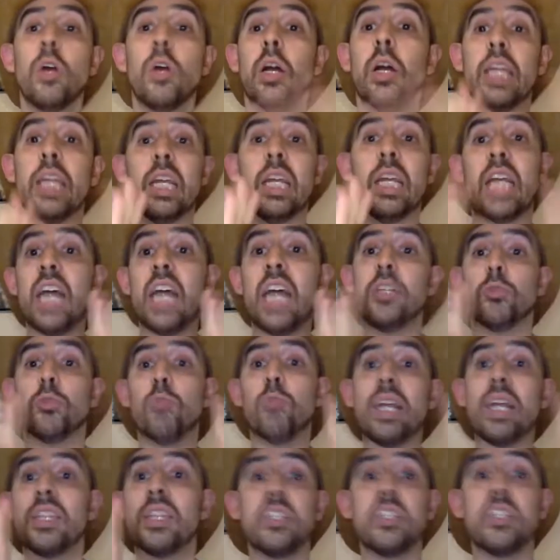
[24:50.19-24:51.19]
Okay, guys,
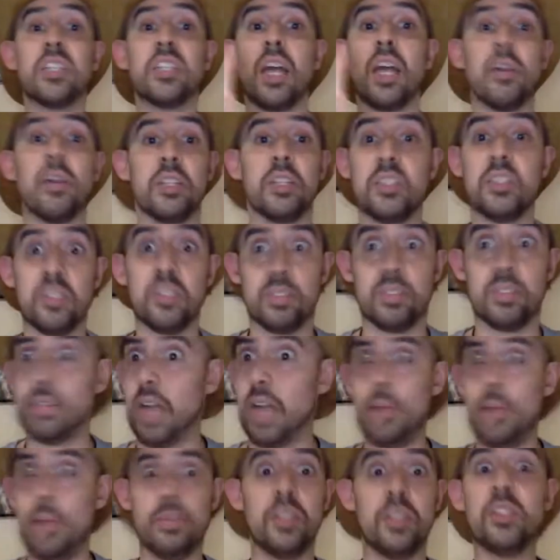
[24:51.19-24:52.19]
write this down. This
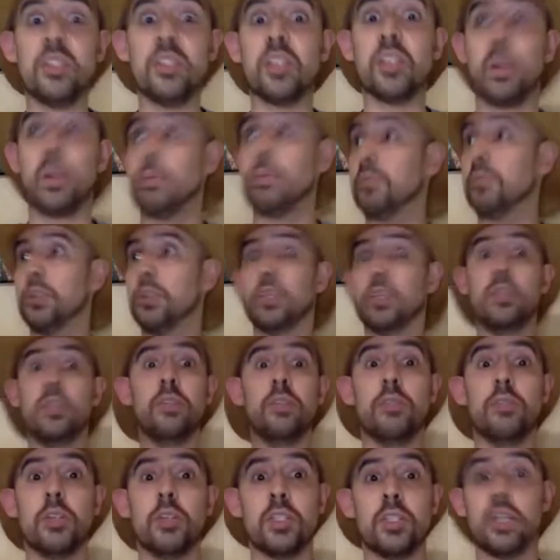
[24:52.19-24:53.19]
is coming from the
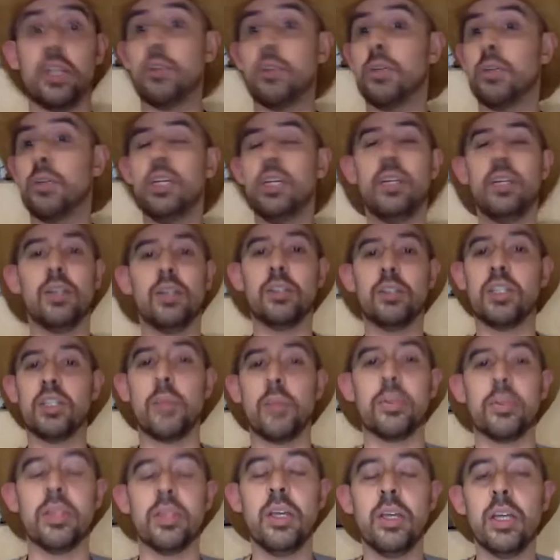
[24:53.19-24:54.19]
universe. I don't know, or
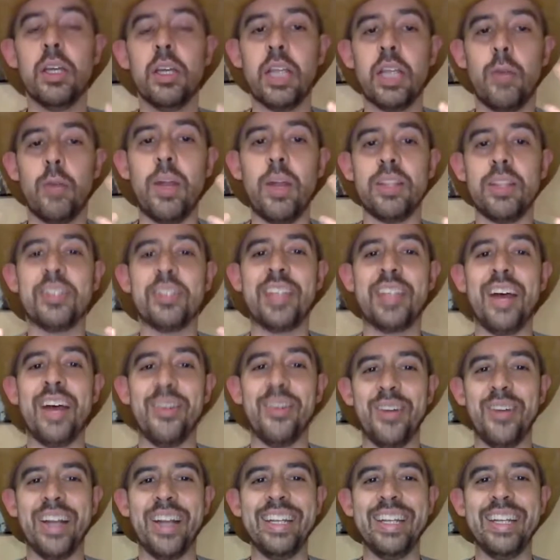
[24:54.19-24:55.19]
something. Okay, write this down.
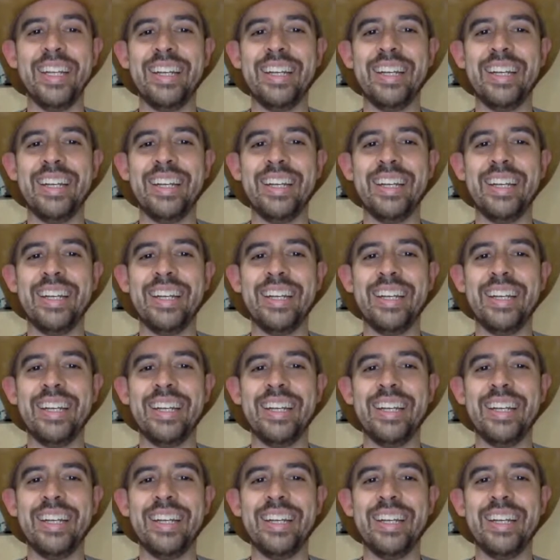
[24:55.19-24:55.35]
Ready?